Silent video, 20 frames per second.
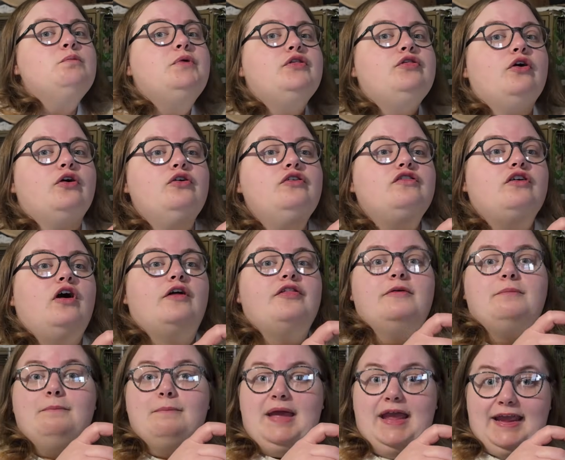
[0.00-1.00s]
But those are
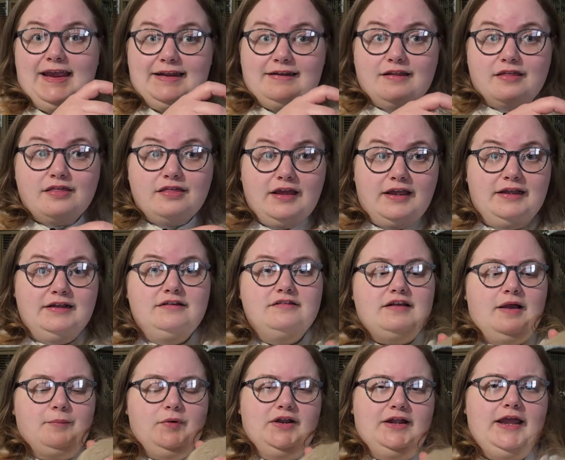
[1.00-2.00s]
the main
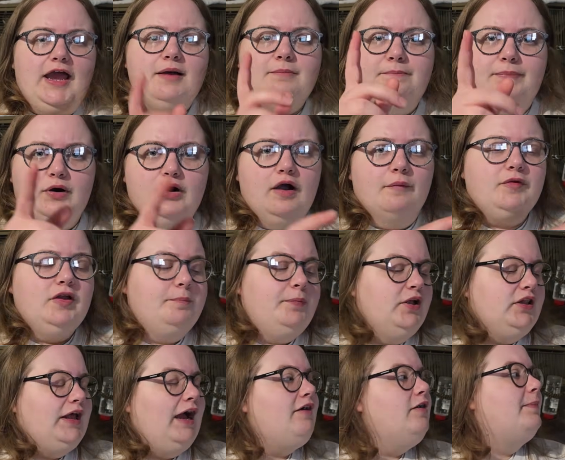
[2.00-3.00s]
things. I'm going to get a book. I'm going to
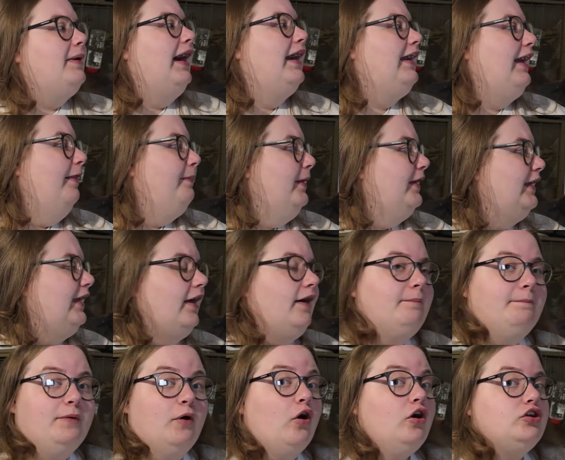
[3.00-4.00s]
put Lyra back and then get
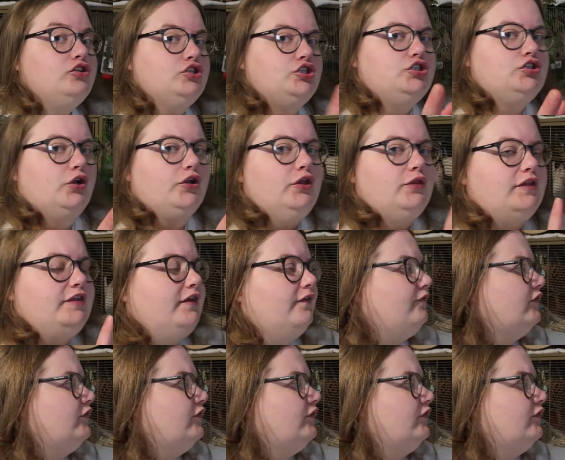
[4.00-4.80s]
a book to show you the